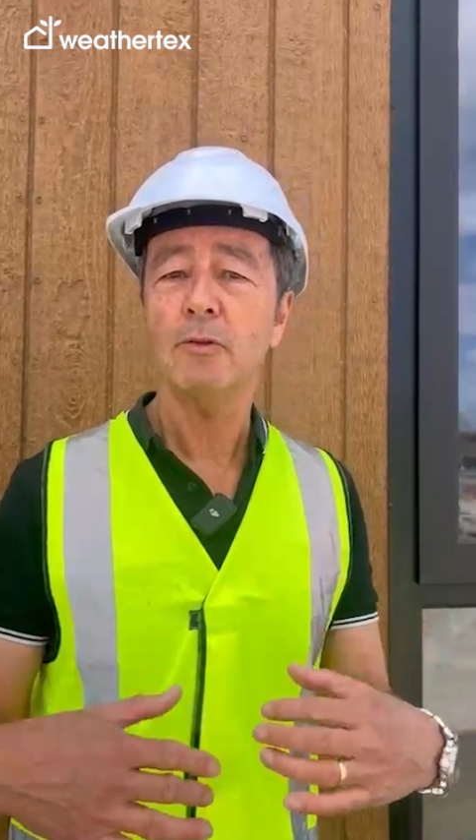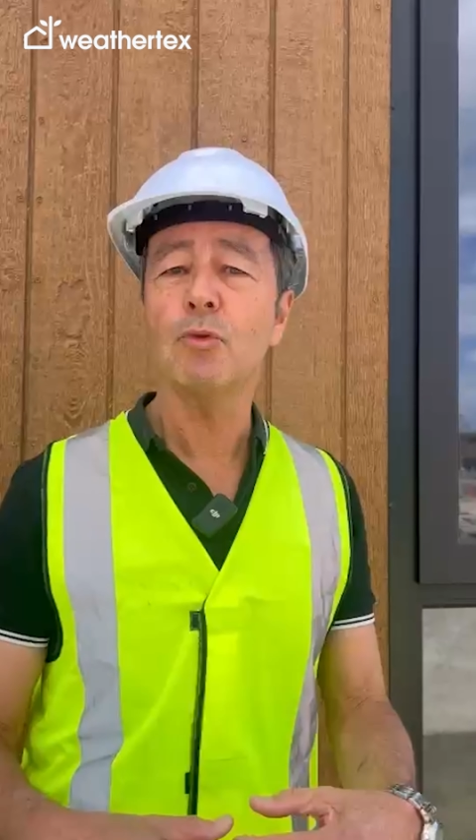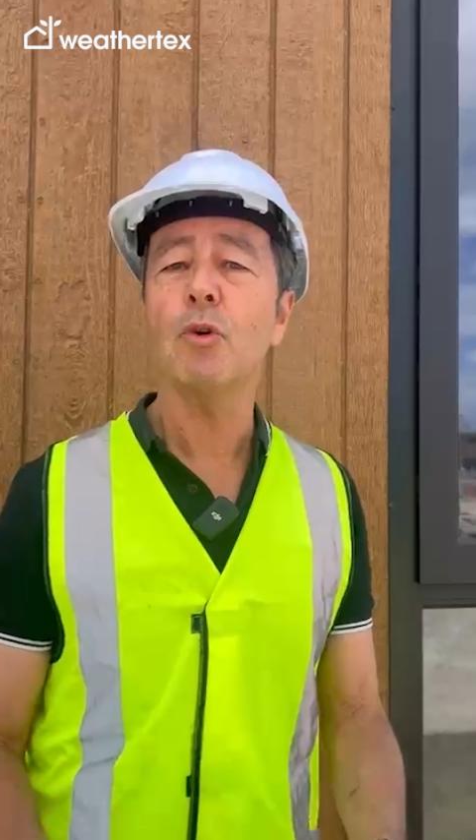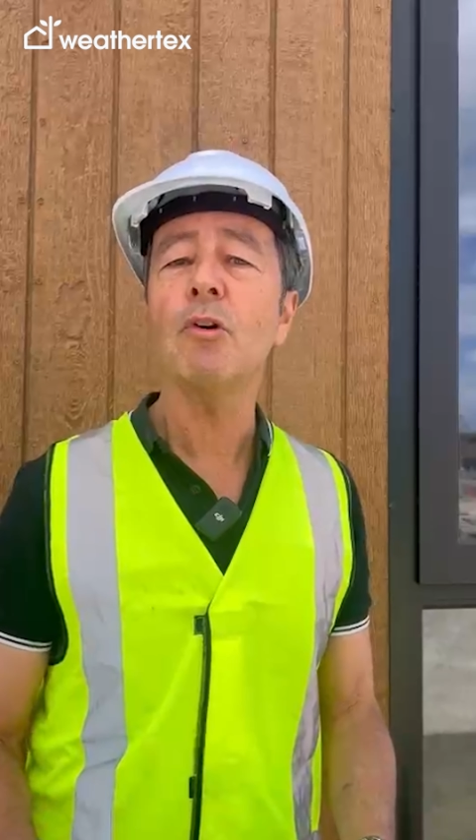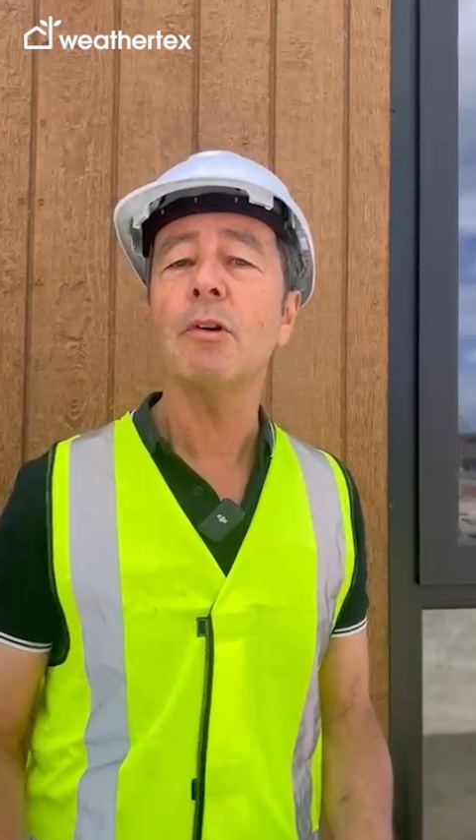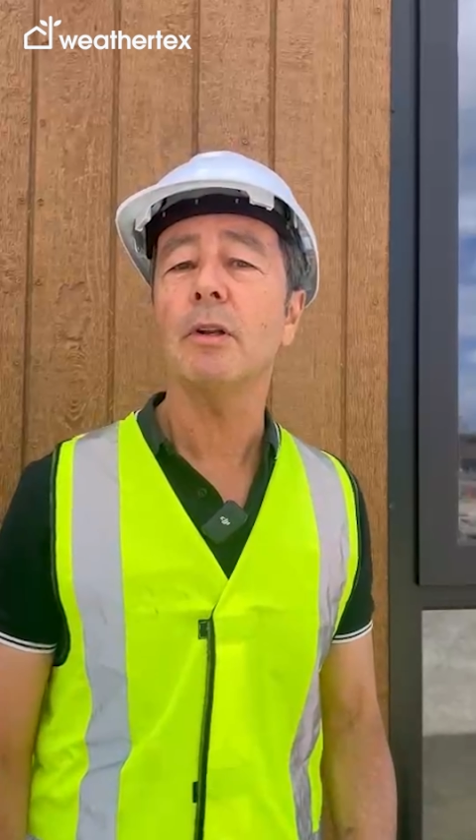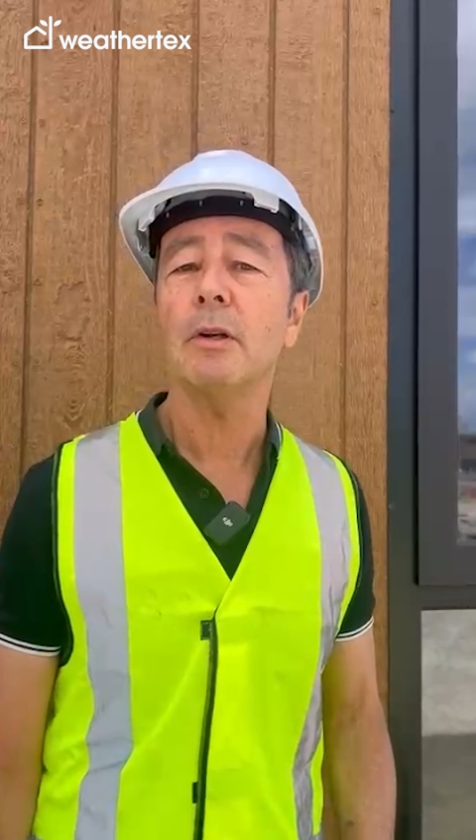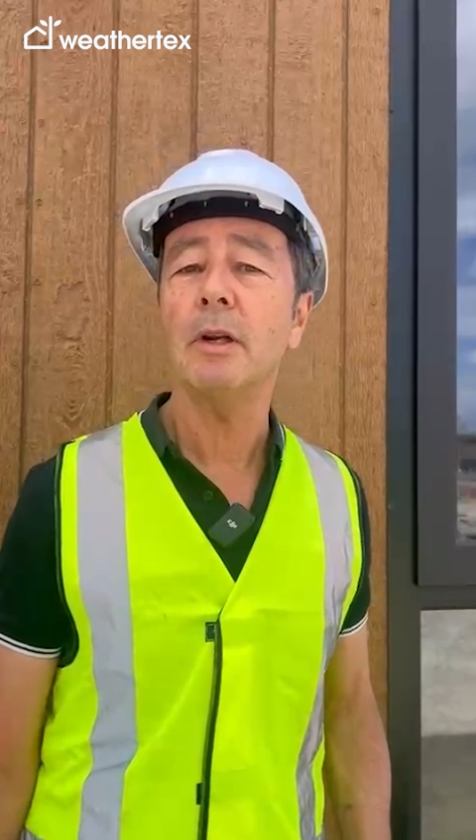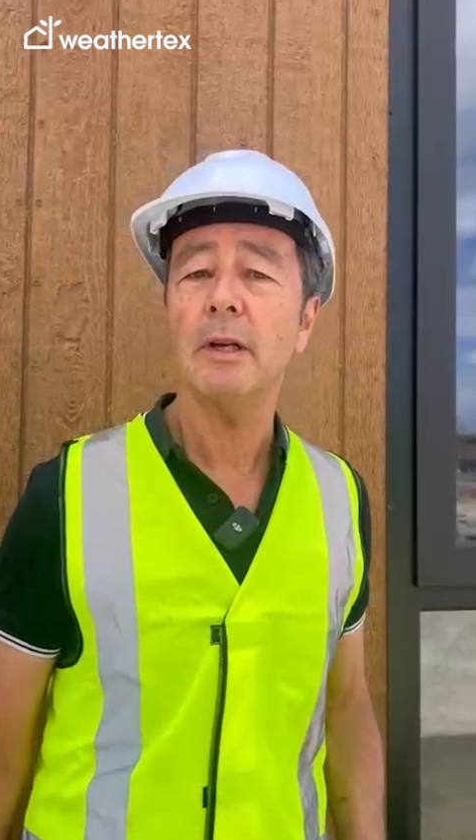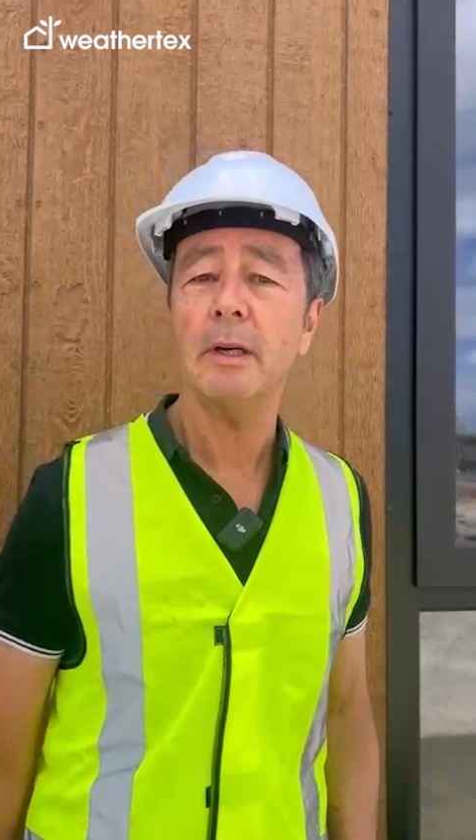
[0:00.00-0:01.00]
draw
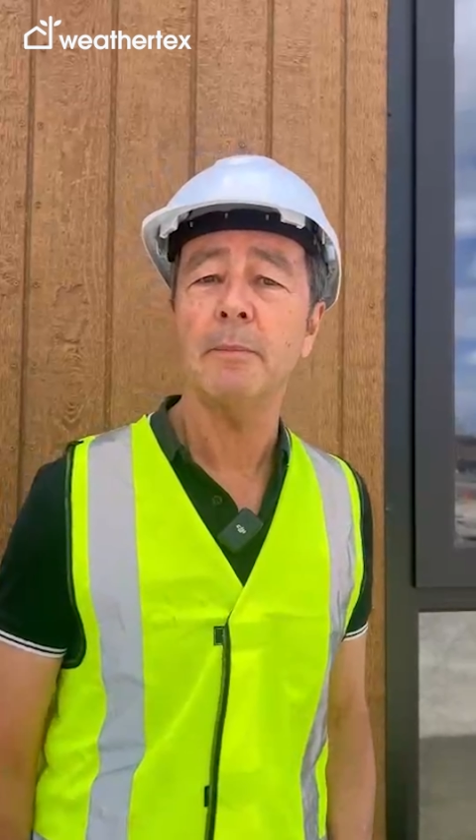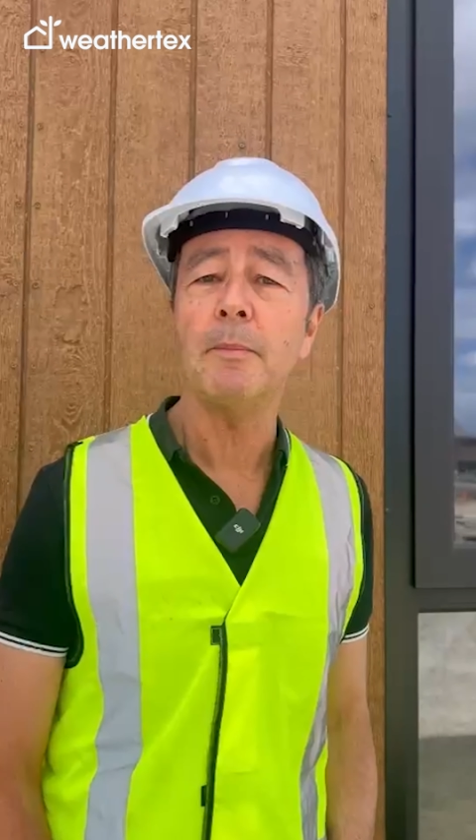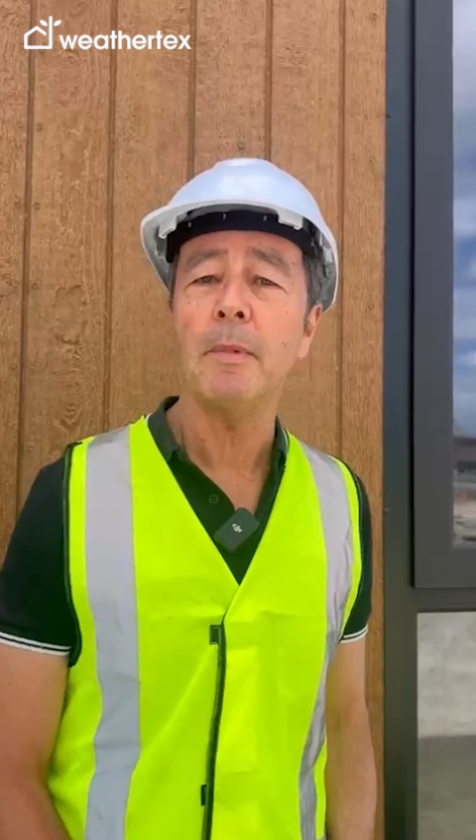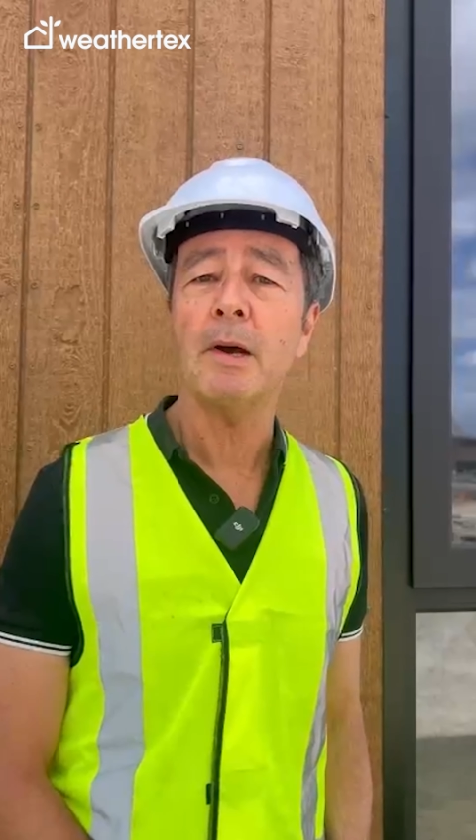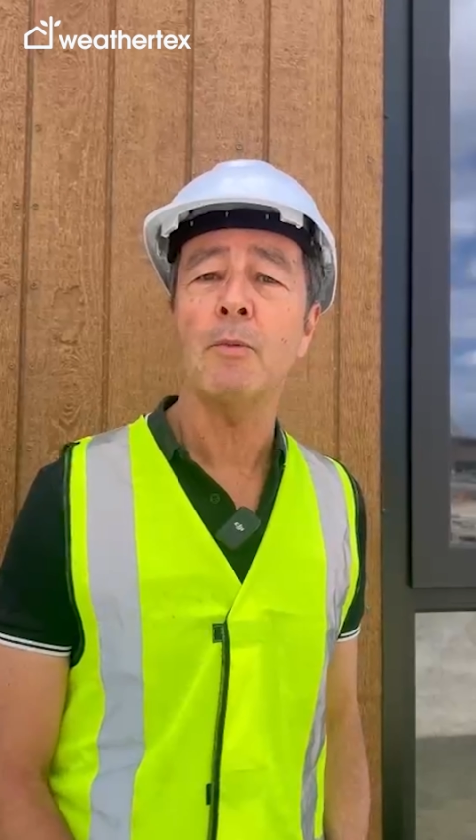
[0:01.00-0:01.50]
on a